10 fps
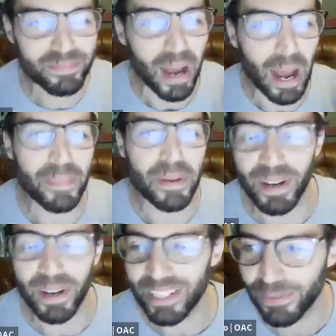
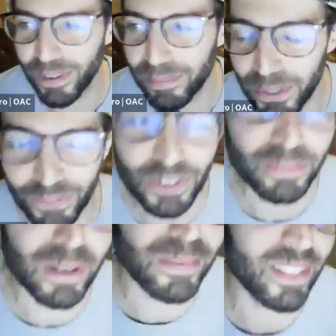omnibus,
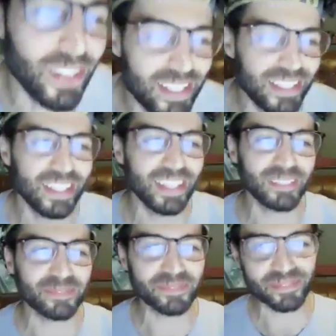first public transit line,
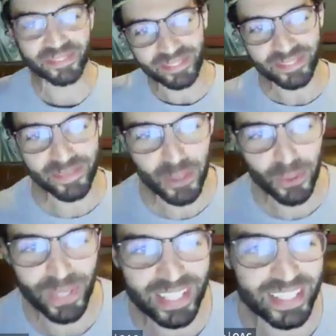
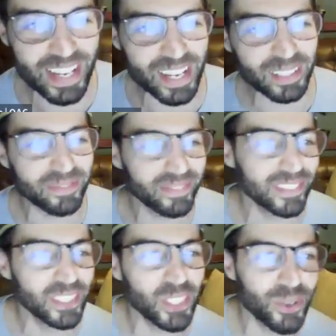we can say.
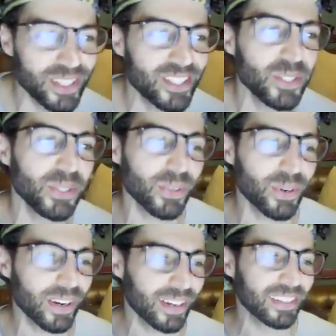So it's New York.